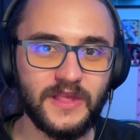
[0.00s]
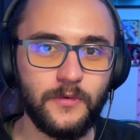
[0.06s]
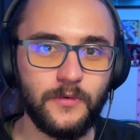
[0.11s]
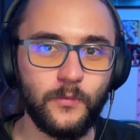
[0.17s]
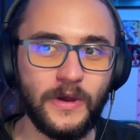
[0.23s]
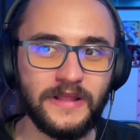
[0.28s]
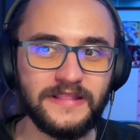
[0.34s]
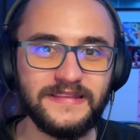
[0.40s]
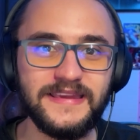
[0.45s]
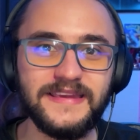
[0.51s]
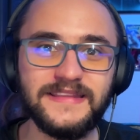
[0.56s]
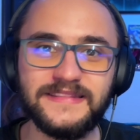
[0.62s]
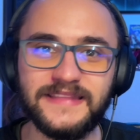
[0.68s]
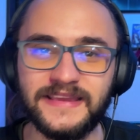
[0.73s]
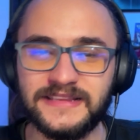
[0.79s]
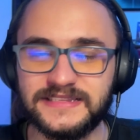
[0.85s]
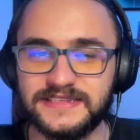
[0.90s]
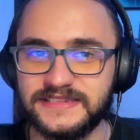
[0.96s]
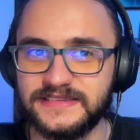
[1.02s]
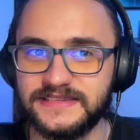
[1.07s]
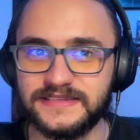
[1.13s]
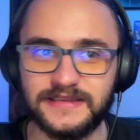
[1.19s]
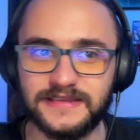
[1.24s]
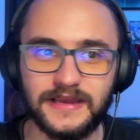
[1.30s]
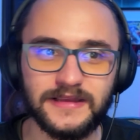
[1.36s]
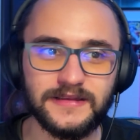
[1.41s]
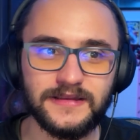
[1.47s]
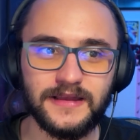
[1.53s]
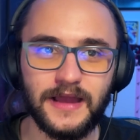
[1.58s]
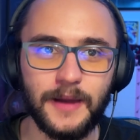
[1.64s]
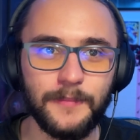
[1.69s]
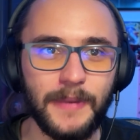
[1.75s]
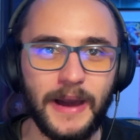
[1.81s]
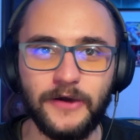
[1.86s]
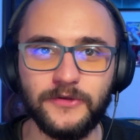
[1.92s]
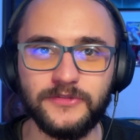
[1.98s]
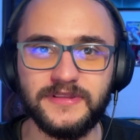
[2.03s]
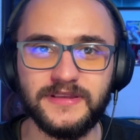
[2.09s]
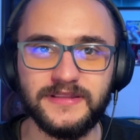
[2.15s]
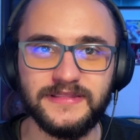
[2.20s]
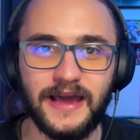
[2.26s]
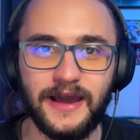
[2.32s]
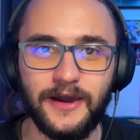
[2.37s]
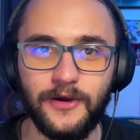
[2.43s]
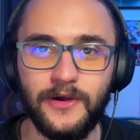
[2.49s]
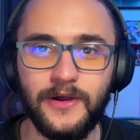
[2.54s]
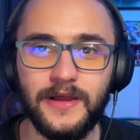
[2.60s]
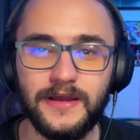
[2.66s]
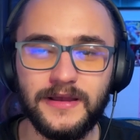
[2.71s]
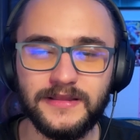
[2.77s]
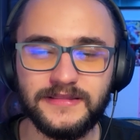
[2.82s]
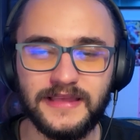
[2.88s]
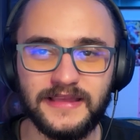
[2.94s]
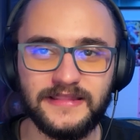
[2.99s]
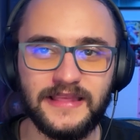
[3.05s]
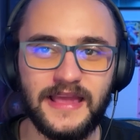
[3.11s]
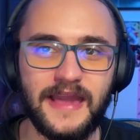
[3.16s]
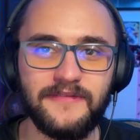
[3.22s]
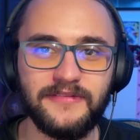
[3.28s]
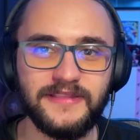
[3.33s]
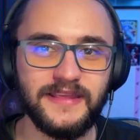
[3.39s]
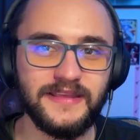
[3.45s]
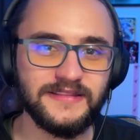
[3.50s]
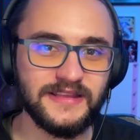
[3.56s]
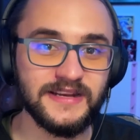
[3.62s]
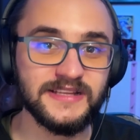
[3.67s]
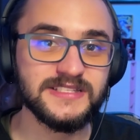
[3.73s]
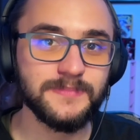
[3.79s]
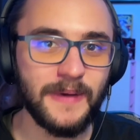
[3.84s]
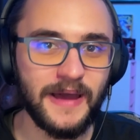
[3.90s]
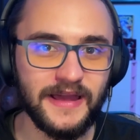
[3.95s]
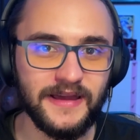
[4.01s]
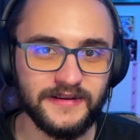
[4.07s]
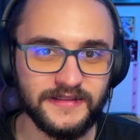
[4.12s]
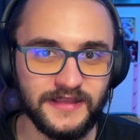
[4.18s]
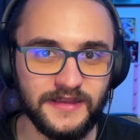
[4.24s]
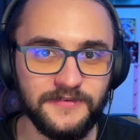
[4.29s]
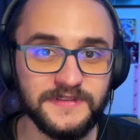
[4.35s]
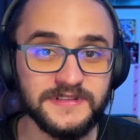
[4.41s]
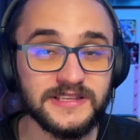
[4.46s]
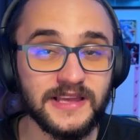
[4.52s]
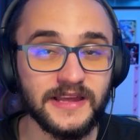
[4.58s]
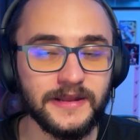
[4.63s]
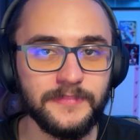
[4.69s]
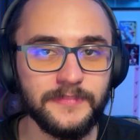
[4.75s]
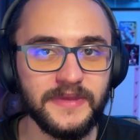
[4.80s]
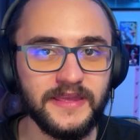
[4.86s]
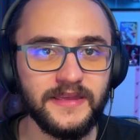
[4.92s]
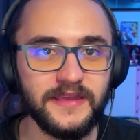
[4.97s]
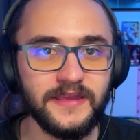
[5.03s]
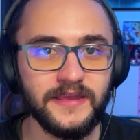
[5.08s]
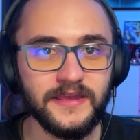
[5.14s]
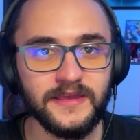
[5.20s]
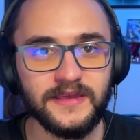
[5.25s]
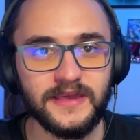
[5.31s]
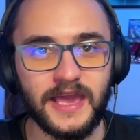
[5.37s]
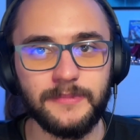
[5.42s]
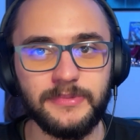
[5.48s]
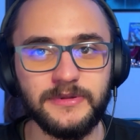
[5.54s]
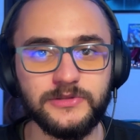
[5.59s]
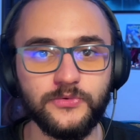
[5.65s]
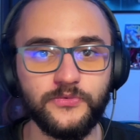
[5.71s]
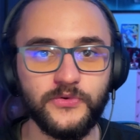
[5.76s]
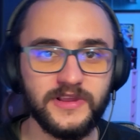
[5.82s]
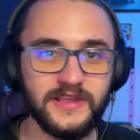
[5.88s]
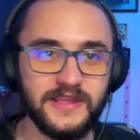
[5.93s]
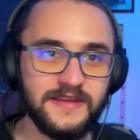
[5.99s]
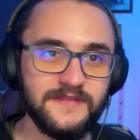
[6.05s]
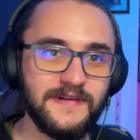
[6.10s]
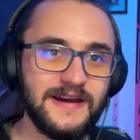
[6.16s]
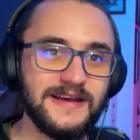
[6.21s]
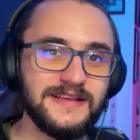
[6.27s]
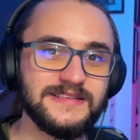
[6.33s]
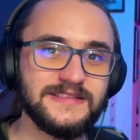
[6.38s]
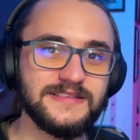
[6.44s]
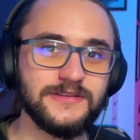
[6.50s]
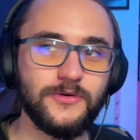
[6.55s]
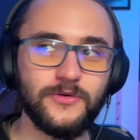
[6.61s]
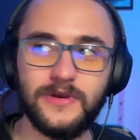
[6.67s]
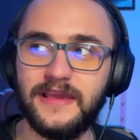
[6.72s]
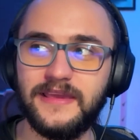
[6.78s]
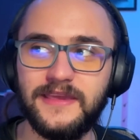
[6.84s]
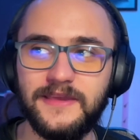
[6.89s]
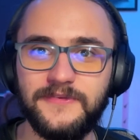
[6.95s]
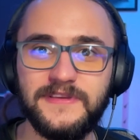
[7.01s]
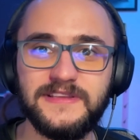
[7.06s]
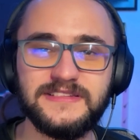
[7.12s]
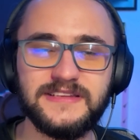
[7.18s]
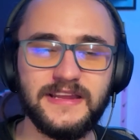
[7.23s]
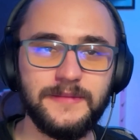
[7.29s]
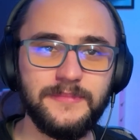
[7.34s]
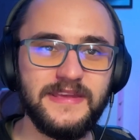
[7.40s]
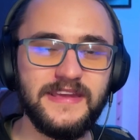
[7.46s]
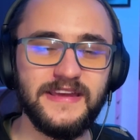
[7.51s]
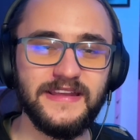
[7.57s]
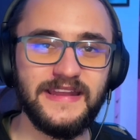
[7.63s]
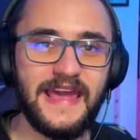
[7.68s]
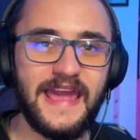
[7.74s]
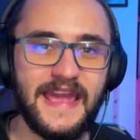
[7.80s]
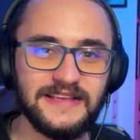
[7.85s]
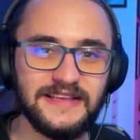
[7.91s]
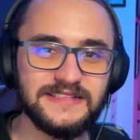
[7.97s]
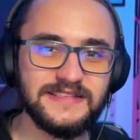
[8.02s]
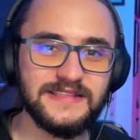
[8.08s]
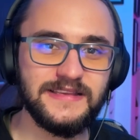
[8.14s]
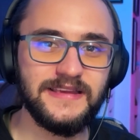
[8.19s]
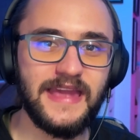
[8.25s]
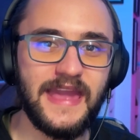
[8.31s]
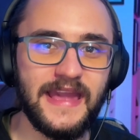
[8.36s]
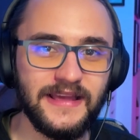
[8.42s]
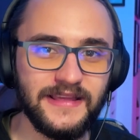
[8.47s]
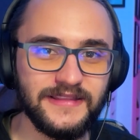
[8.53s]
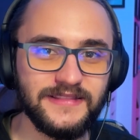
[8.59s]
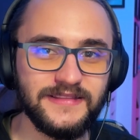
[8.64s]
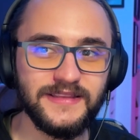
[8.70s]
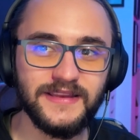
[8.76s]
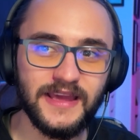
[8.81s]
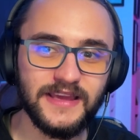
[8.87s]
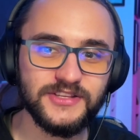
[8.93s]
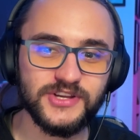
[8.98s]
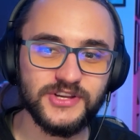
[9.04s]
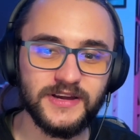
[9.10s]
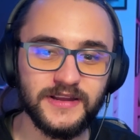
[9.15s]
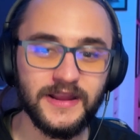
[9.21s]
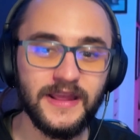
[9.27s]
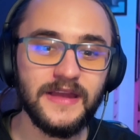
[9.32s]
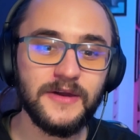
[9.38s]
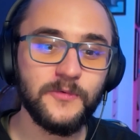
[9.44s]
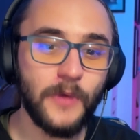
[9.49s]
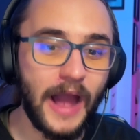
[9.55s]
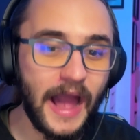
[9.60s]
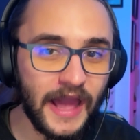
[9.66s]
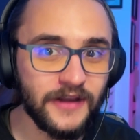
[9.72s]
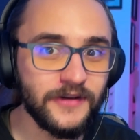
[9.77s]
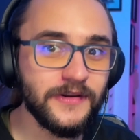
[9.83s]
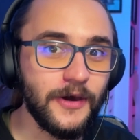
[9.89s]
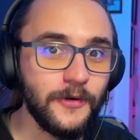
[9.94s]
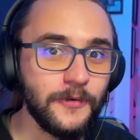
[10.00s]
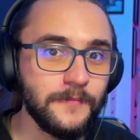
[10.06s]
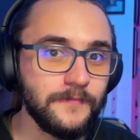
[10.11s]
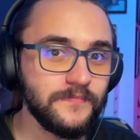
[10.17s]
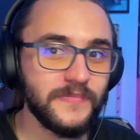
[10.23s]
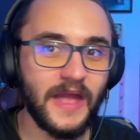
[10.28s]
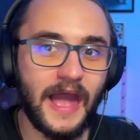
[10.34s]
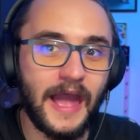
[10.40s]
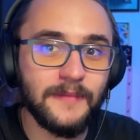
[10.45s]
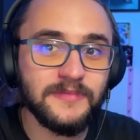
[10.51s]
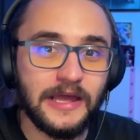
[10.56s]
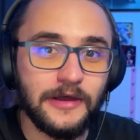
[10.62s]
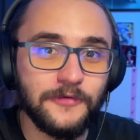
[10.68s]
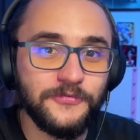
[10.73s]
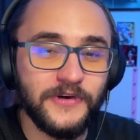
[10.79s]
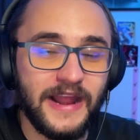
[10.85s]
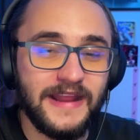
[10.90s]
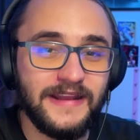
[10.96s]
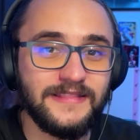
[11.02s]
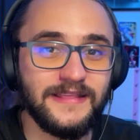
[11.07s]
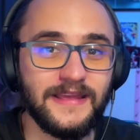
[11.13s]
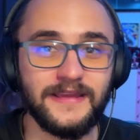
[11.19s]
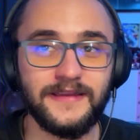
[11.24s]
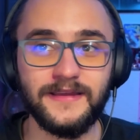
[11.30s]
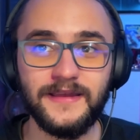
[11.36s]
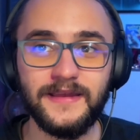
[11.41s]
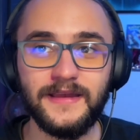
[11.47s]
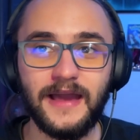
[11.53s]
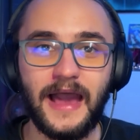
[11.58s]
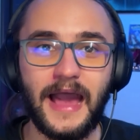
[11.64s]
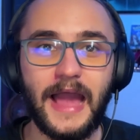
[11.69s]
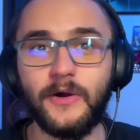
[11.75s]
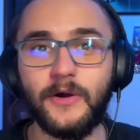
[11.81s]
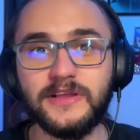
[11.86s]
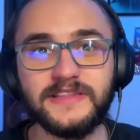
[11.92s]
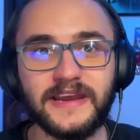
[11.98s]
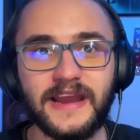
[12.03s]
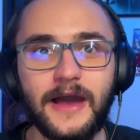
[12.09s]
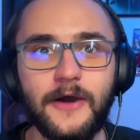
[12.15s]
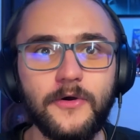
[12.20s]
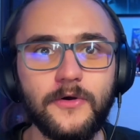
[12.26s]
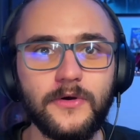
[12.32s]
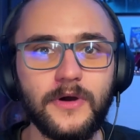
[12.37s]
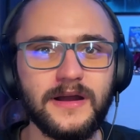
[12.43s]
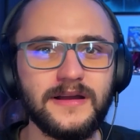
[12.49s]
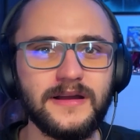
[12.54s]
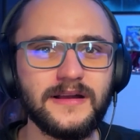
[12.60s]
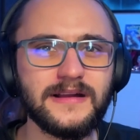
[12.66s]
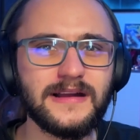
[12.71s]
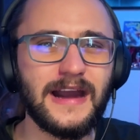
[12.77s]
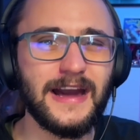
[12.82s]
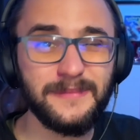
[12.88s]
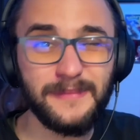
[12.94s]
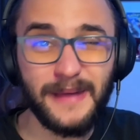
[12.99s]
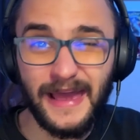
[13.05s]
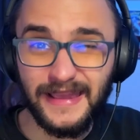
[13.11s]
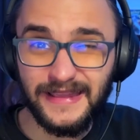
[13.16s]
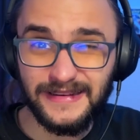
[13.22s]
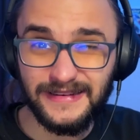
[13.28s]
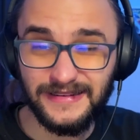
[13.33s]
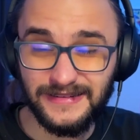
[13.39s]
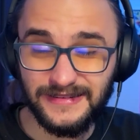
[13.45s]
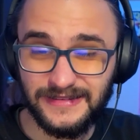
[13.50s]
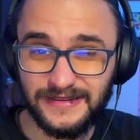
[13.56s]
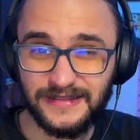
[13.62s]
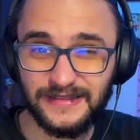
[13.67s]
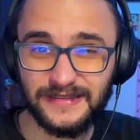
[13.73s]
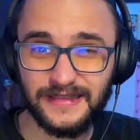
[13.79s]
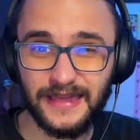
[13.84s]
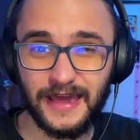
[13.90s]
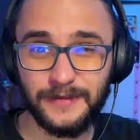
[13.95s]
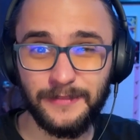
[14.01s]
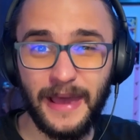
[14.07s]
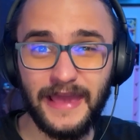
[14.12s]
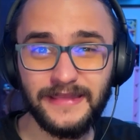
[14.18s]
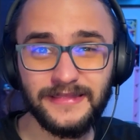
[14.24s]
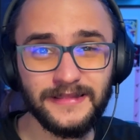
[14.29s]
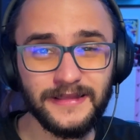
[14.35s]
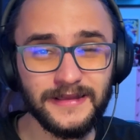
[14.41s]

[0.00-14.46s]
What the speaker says: what he thinks about now that everything transpired. If he's gonna be able to forgive us, or like if he's gonna be an angsty, angry teenager. I don't know. I'm down for anything. I wonder how Carmine